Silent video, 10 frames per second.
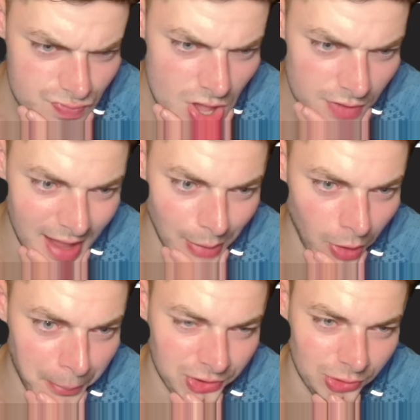now we've got
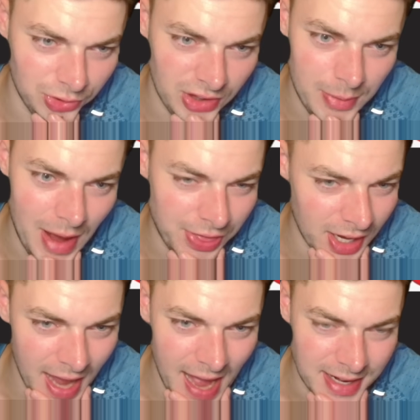Bristol City, where I think,
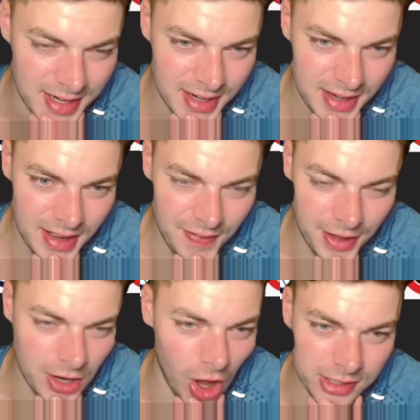again,
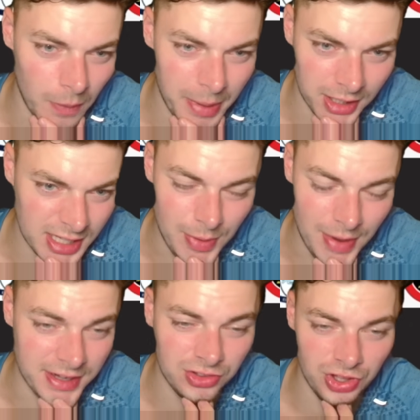they've got a little bit of leeway. They
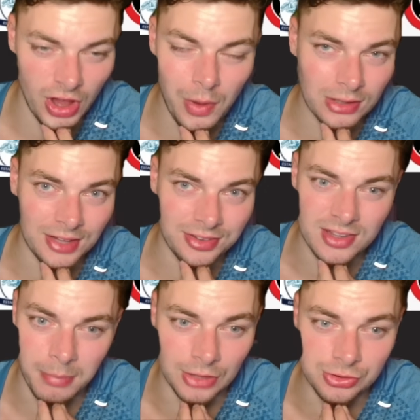did so well last season,
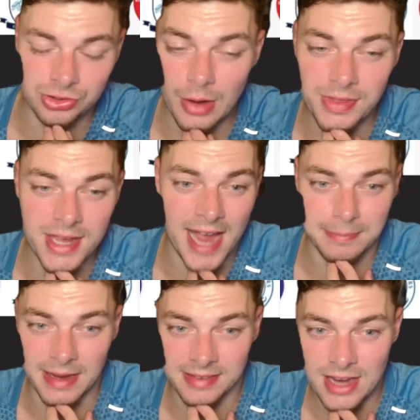but I just don't think
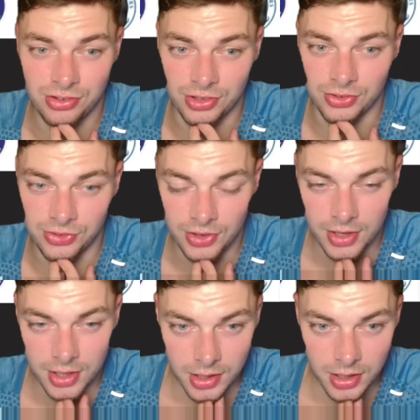expectations
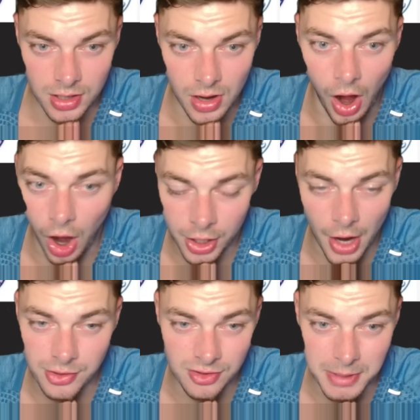are
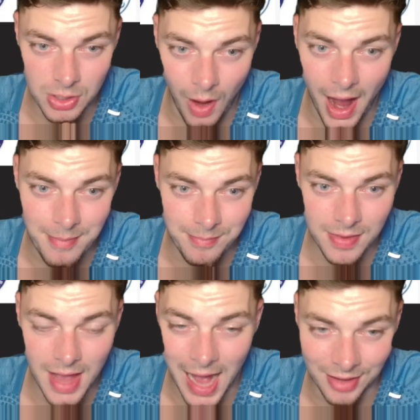going to be quite
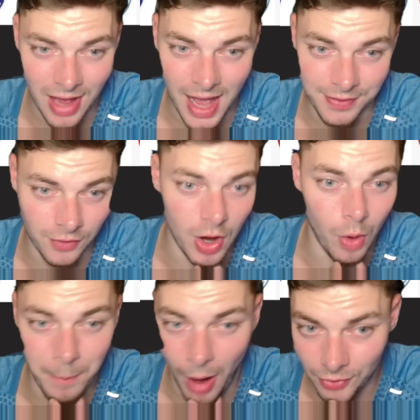as high. They've got the
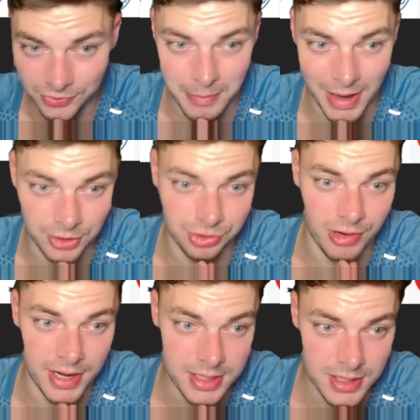old Barnsley manager
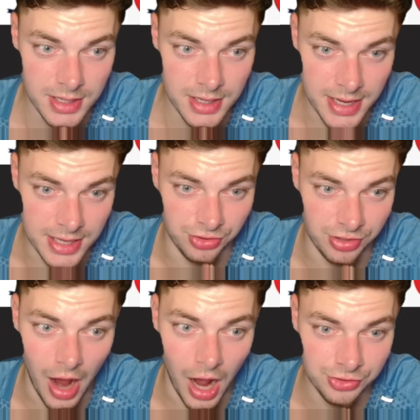in
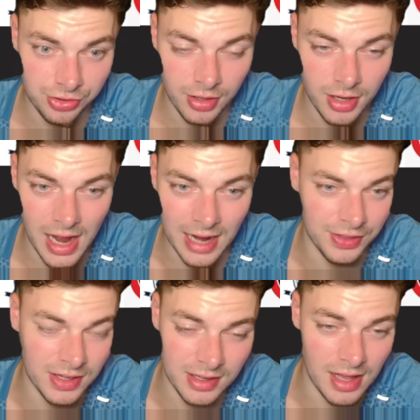charge. And I
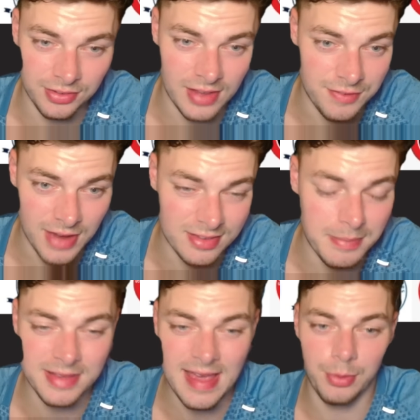think, as I say, if he gets a
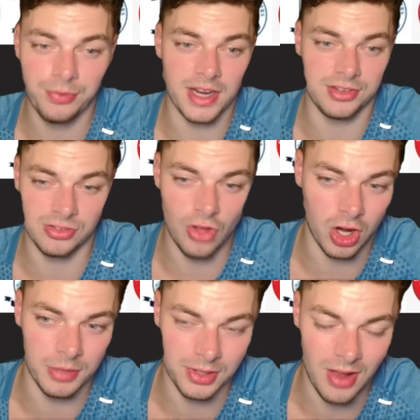mid-table finish, it's not going
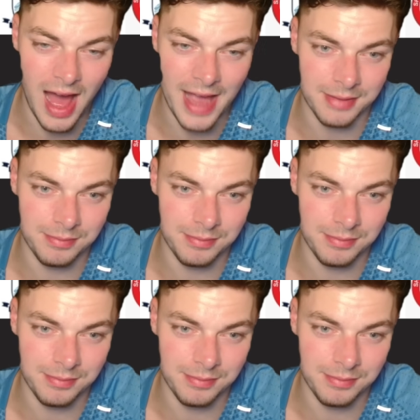to be like